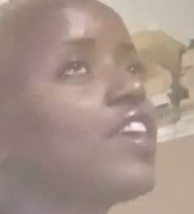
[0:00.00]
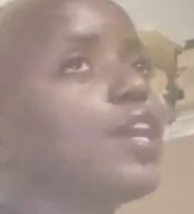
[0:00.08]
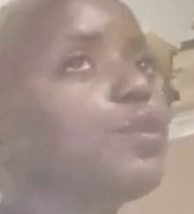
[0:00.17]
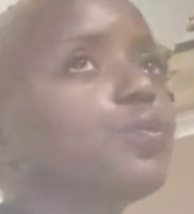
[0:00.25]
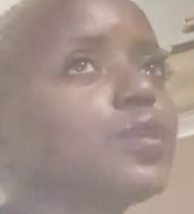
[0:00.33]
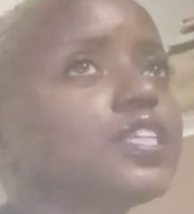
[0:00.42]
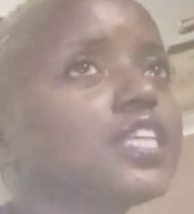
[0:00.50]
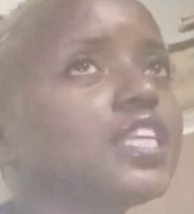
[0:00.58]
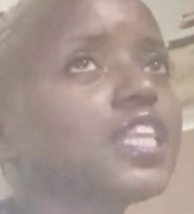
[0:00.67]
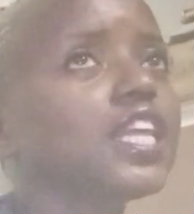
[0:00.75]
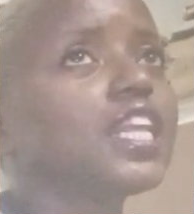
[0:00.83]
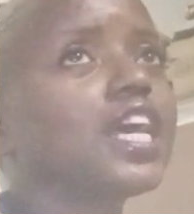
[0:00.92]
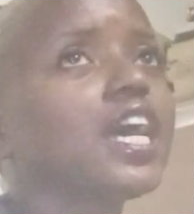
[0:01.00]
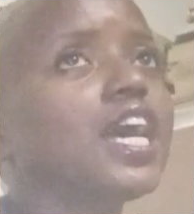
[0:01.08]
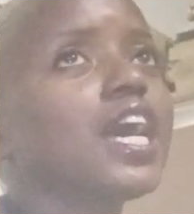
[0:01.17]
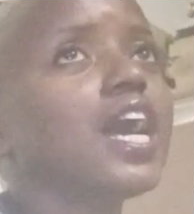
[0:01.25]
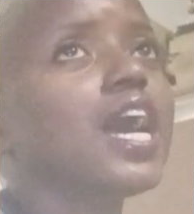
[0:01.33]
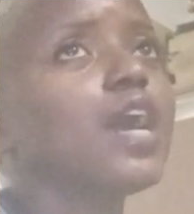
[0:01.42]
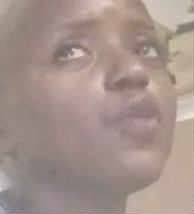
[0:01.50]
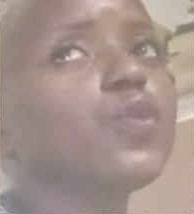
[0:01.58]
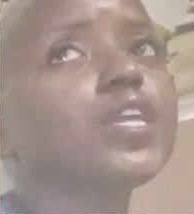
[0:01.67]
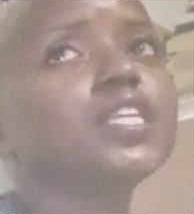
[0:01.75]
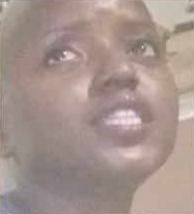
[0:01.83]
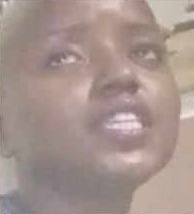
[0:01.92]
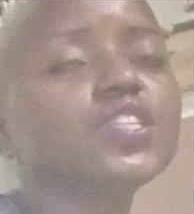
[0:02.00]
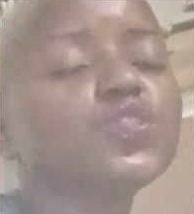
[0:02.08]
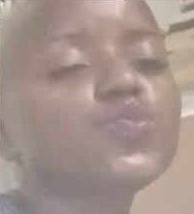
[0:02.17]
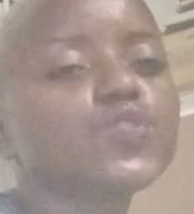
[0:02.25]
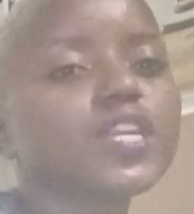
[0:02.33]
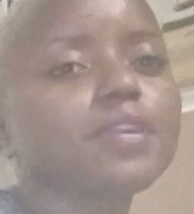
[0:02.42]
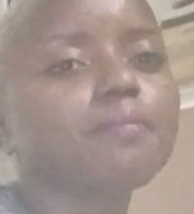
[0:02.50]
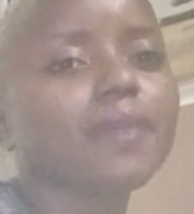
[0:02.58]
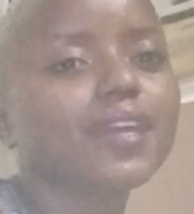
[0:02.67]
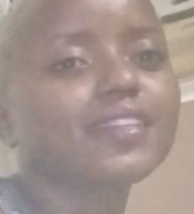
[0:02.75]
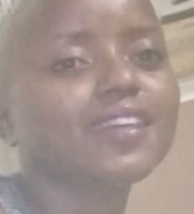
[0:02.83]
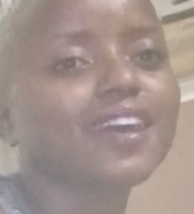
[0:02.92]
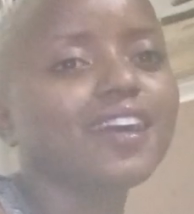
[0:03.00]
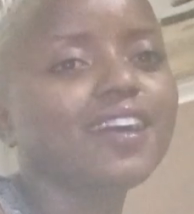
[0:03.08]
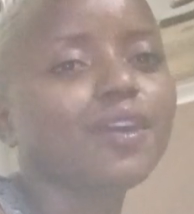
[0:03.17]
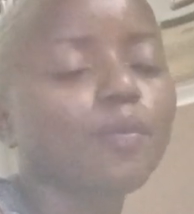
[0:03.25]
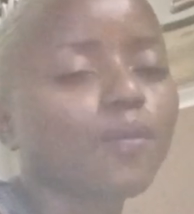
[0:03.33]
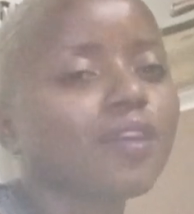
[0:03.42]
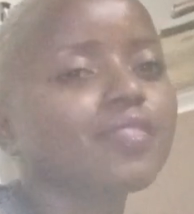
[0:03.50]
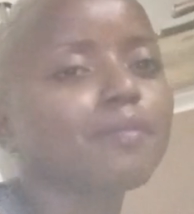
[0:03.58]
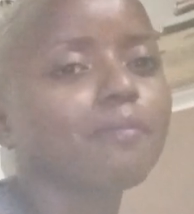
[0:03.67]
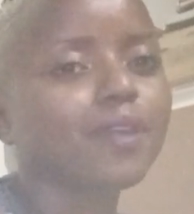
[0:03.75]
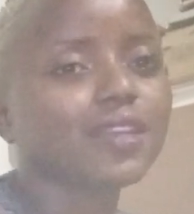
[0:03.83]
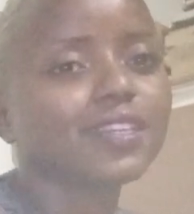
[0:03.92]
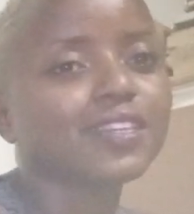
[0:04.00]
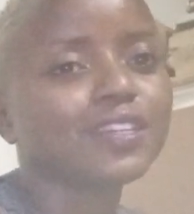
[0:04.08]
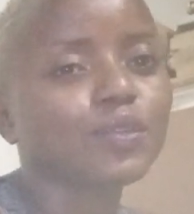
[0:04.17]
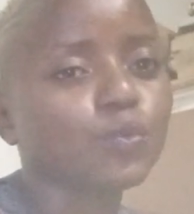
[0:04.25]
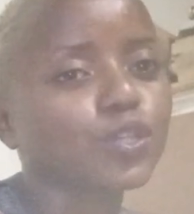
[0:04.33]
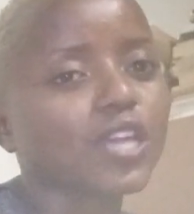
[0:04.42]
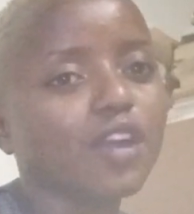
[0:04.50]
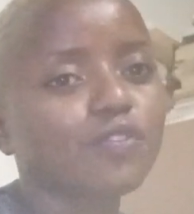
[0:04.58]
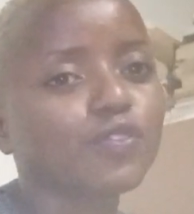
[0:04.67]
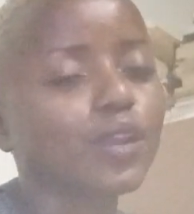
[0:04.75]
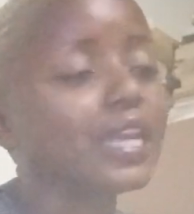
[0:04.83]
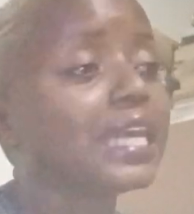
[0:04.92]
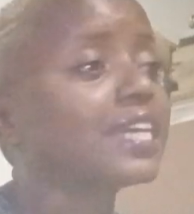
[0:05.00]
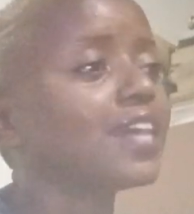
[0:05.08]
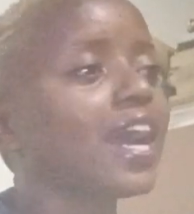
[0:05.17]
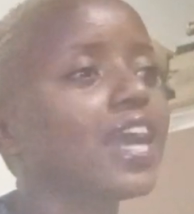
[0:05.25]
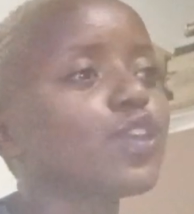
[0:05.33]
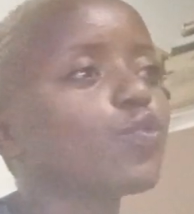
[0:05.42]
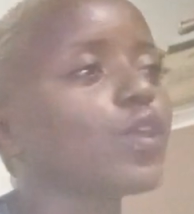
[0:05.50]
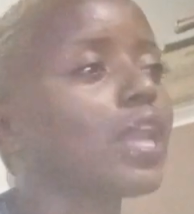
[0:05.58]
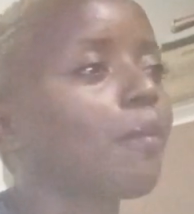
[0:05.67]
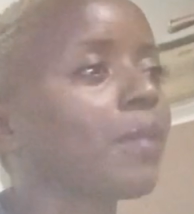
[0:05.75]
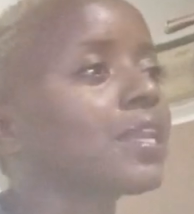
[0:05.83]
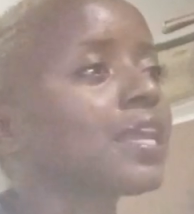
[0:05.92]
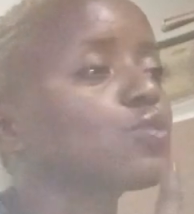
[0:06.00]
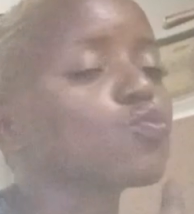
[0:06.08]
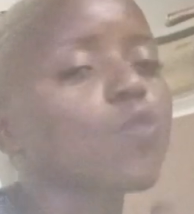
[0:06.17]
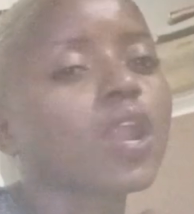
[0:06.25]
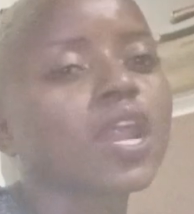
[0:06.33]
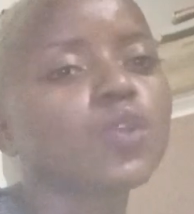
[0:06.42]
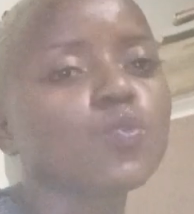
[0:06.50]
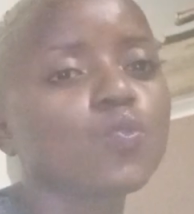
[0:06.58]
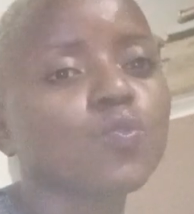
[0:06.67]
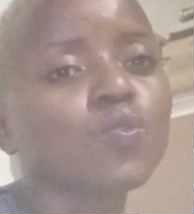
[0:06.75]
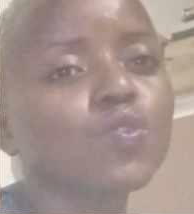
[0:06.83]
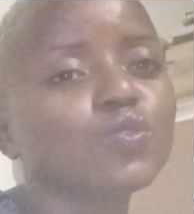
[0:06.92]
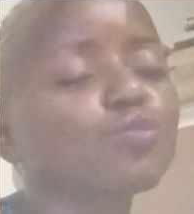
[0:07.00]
And we were saying that it didn't really matter where the money would come from. Like, haikuwa ina matter tukuwa na do.